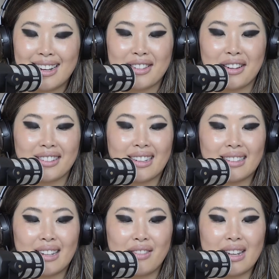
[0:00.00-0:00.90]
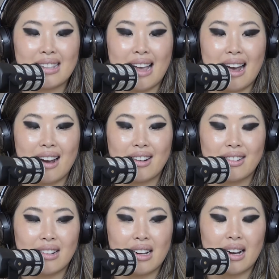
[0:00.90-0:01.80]
So Liv is
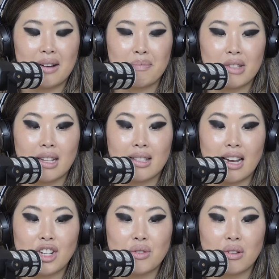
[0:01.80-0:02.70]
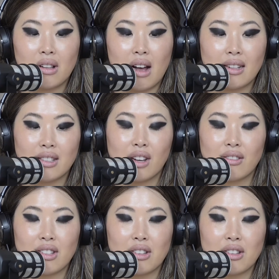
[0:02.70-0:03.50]
our sensational client services